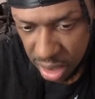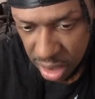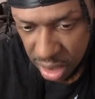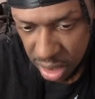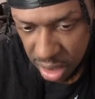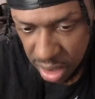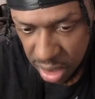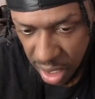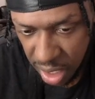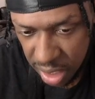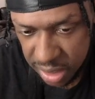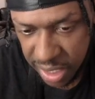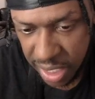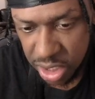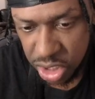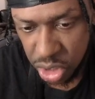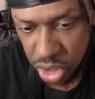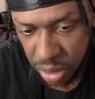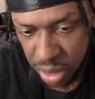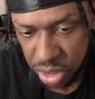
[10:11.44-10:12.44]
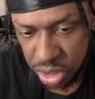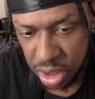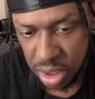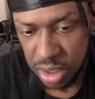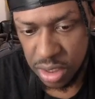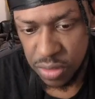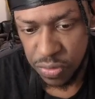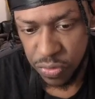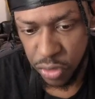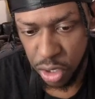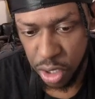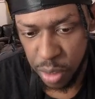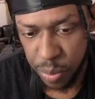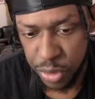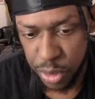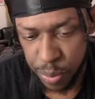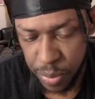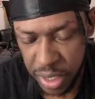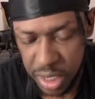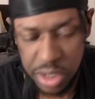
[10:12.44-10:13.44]
yeah, attach 2 energies from
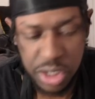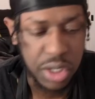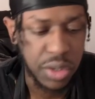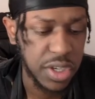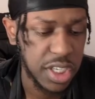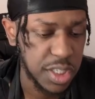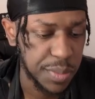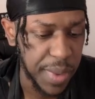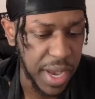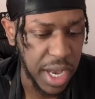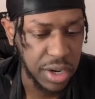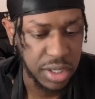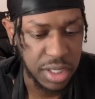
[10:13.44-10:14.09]
your bench. So it doesn't matter.